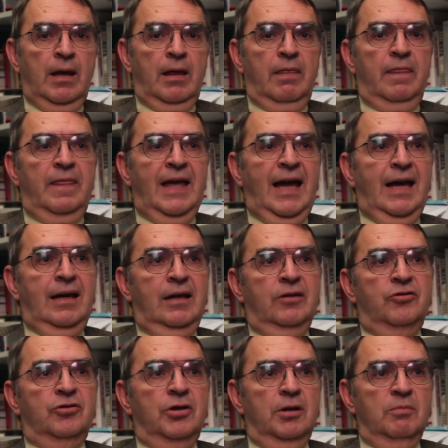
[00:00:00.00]
Then
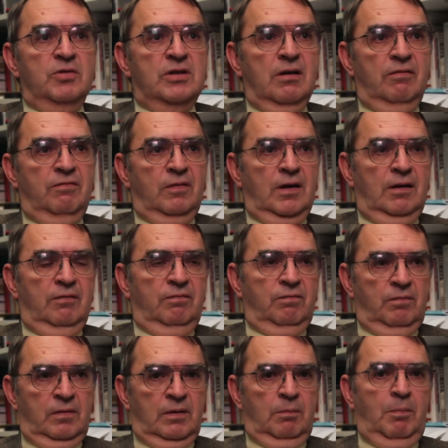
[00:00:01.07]
in terms of
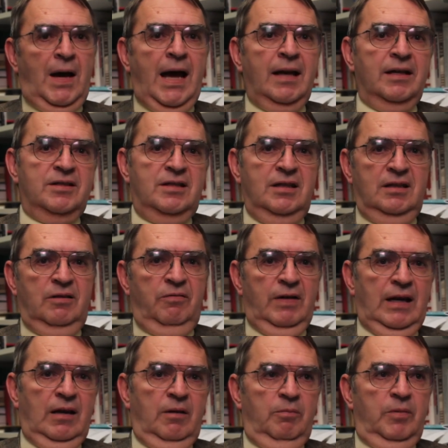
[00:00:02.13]
the policy
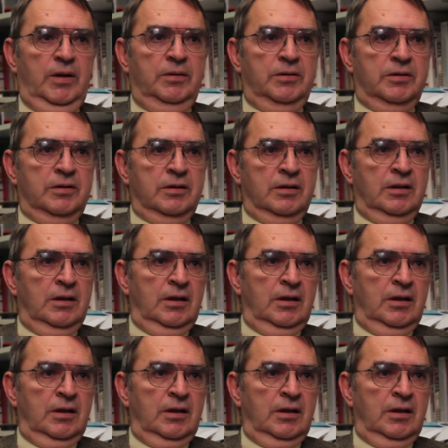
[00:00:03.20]
developments,